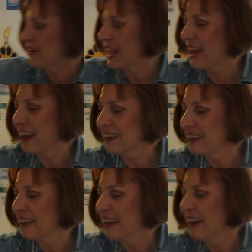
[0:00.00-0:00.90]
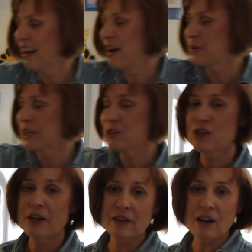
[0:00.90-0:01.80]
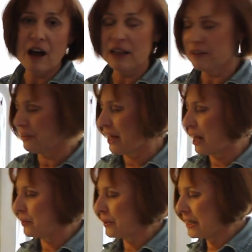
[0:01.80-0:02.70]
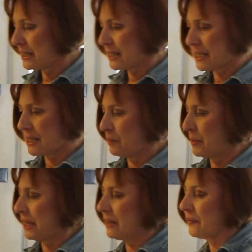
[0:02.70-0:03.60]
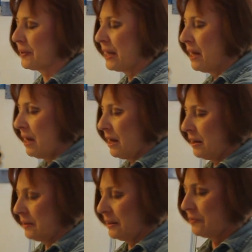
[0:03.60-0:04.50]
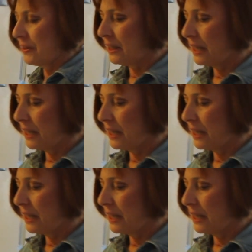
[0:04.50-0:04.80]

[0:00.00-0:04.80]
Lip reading: Okay, I'm going to check the cauliflower. It's steaming. Lift the